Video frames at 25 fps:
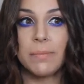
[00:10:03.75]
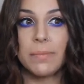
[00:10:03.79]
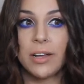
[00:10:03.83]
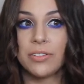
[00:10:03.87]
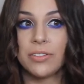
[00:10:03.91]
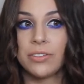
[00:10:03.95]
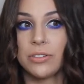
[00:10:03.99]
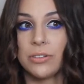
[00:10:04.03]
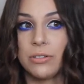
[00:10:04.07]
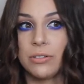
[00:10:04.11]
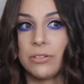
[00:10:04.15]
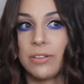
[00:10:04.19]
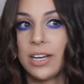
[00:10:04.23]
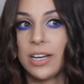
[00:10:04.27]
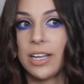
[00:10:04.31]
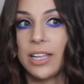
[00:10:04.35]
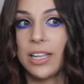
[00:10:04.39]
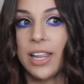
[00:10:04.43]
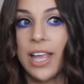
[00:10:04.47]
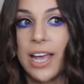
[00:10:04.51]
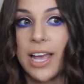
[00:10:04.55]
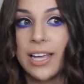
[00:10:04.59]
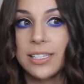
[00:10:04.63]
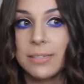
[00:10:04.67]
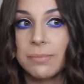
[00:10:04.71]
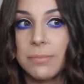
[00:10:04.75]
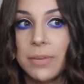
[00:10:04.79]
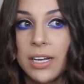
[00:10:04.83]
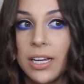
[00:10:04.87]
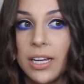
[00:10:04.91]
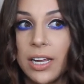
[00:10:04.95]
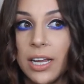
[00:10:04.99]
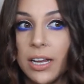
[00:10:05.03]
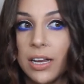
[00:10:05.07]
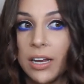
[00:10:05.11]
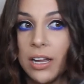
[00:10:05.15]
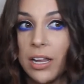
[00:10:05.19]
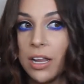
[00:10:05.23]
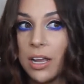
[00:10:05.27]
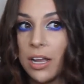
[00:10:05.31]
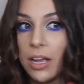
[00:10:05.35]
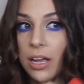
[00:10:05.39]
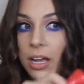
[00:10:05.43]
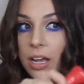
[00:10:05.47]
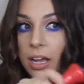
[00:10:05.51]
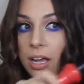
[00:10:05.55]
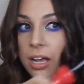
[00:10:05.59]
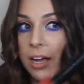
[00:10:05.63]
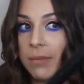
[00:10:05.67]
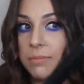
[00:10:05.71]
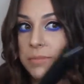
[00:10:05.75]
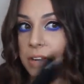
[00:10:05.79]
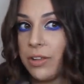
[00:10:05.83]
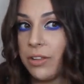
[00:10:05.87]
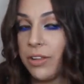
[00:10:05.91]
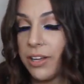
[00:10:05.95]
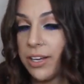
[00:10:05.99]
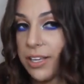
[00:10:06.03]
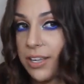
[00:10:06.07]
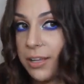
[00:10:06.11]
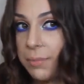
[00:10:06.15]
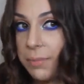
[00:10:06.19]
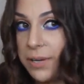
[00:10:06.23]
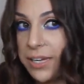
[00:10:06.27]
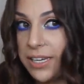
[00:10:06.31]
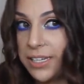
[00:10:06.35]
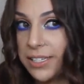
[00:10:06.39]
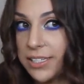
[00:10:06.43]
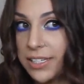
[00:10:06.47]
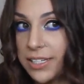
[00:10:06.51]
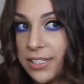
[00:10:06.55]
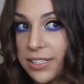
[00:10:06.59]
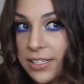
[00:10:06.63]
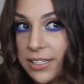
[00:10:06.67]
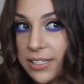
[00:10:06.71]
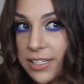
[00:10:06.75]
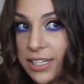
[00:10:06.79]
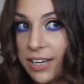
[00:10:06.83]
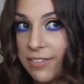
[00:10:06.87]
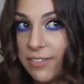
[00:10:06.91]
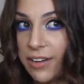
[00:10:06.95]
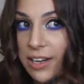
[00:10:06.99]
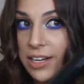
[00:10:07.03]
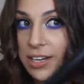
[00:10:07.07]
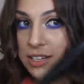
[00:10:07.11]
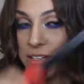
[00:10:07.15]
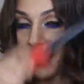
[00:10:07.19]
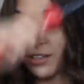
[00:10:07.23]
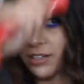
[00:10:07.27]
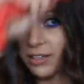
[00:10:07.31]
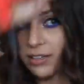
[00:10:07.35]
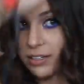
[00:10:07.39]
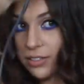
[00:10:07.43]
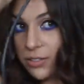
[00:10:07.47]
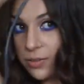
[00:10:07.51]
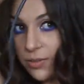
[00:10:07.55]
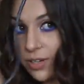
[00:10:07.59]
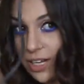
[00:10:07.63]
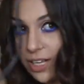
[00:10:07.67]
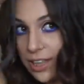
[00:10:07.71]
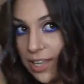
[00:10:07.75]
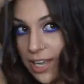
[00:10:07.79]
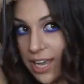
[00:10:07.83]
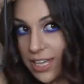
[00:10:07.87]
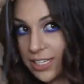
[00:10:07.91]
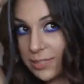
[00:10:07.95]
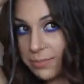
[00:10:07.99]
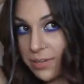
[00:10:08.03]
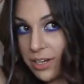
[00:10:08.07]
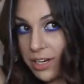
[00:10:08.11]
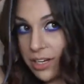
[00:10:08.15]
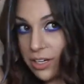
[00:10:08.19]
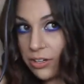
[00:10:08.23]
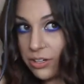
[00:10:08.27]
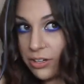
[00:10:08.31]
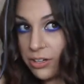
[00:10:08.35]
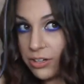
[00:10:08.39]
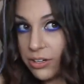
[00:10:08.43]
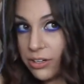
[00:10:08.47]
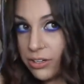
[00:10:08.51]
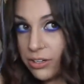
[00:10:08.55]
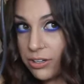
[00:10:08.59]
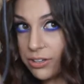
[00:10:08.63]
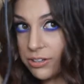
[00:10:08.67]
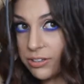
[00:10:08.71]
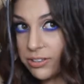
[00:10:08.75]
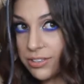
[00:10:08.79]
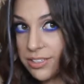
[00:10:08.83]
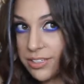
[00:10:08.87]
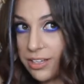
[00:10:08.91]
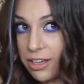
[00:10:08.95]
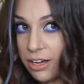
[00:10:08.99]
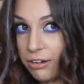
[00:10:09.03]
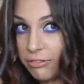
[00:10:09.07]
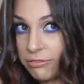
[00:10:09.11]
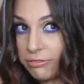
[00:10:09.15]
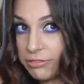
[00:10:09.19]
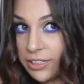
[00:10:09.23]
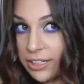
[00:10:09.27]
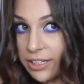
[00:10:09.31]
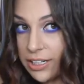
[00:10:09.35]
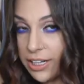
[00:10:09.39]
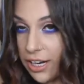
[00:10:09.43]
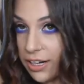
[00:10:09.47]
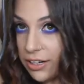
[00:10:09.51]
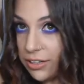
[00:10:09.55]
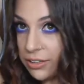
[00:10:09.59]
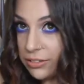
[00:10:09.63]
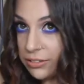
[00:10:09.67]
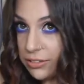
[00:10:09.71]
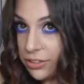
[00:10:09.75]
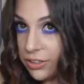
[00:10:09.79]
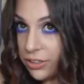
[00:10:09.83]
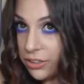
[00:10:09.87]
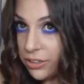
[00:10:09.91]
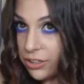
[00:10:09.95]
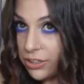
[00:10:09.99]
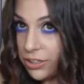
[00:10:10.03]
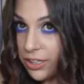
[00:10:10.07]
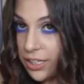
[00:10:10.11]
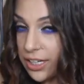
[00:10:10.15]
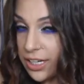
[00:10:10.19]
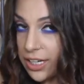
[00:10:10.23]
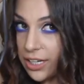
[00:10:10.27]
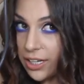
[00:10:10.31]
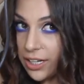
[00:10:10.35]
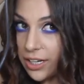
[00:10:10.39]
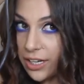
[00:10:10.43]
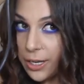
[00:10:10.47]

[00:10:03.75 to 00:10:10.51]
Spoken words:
I'll do any last minute I'll look at the pieces and see if I need to do any last minute curls. I'll kind of curl it.